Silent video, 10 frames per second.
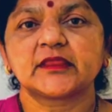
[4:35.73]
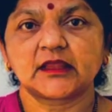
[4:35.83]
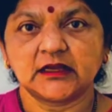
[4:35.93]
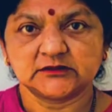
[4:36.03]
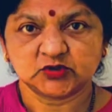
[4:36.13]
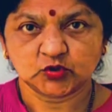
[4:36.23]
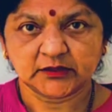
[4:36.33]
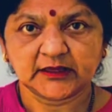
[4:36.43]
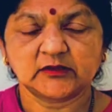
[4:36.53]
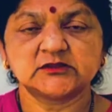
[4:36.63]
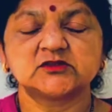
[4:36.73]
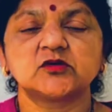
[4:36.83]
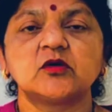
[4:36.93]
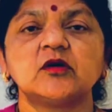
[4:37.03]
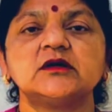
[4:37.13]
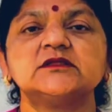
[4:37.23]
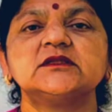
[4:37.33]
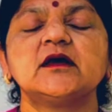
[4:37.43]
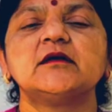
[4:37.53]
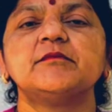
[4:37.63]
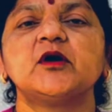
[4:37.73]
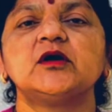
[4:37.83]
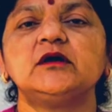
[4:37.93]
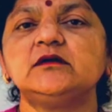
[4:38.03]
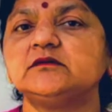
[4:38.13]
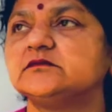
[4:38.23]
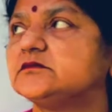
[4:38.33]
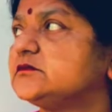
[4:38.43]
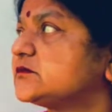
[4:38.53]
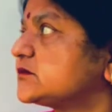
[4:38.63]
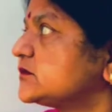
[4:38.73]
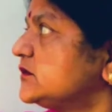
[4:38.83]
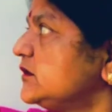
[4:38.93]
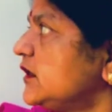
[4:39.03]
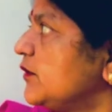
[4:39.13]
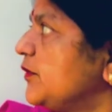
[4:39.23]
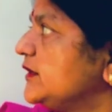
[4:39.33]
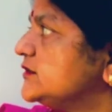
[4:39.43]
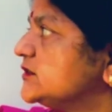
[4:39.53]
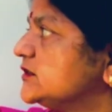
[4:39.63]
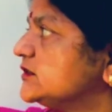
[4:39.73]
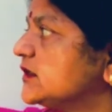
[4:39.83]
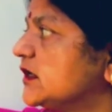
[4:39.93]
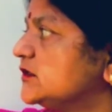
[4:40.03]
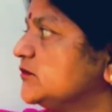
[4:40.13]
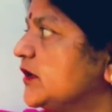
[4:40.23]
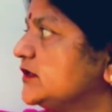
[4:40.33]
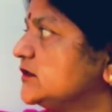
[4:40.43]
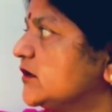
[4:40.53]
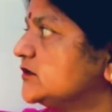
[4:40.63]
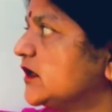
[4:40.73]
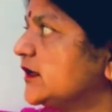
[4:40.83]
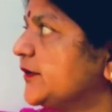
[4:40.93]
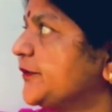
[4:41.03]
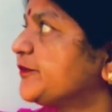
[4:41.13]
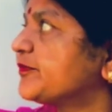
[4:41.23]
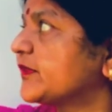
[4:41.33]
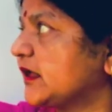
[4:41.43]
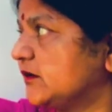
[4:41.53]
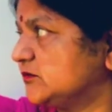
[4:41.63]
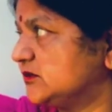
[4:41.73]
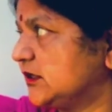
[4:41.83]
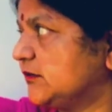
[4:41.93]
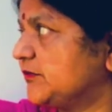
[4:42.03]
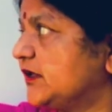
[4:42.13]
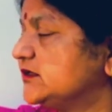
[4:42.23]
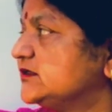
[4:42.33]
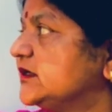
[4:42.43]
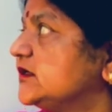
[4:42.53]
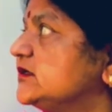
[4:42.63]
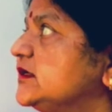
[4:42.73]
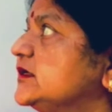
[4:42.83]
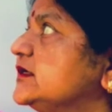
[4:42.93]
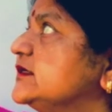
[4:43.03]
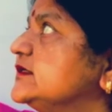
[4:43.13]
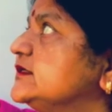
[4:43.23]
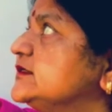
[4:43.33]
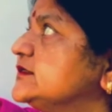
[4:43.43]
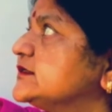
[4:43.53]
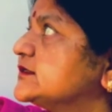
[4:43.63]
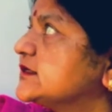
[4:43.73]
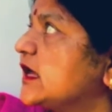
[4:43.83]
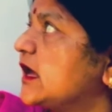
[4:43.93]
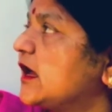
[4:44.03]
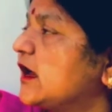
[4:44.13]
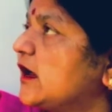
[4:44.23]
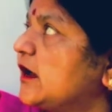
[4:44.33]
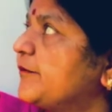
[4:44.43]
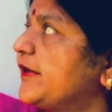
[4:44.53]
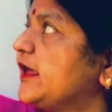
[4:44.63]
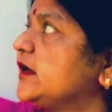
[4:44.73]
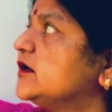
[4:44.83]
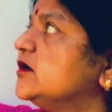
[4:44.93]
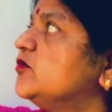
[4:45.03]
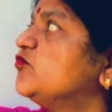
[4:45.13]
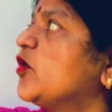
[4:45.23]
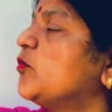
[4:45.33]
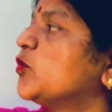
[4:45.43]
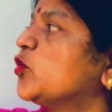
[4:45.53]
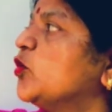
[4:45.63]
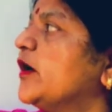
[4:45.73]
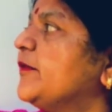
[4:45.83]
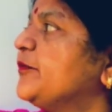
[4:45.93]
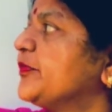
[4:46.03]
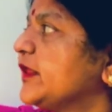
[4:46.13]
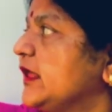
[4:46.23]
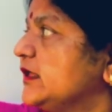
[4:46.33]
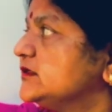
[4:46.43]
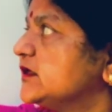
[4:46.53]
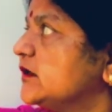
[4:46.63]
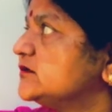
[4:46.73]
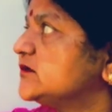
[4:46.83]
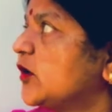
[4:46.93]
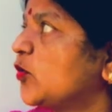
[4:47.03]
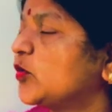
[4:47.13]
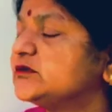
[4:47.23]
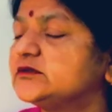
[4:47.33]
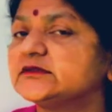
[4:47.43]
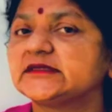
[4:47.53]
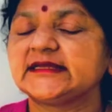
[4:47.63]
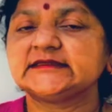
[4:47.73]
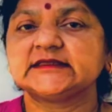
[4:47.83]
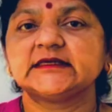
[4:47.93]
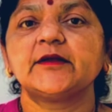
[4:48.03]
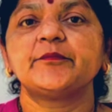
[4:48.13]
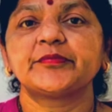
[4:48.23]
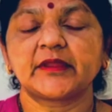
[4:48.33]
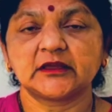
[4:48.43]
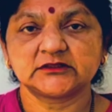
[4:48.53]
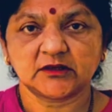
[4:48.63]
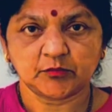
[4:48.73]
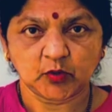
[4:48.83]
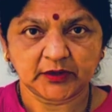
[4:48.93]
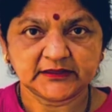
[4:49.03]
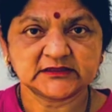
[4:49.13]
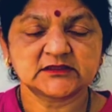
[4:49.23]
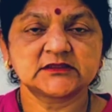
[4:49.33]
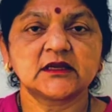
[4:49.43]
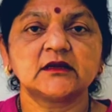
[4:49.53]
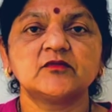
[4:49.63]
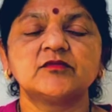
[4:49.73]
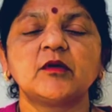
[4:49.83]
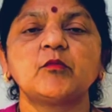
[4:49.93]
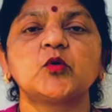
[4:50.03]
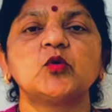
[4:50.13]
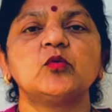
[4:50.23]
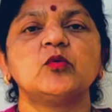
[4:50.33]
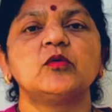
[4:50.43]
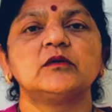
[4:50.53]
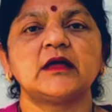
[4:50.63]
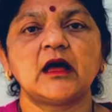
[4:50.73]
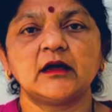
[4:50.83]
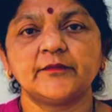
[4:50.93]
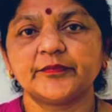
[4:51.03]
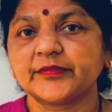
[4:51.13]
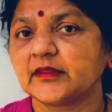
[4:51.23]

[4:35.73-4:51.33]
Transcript: and today also they hold an important position. That is why the name of the story is A Baker from Goa. As we are going to read about the baker from Goa.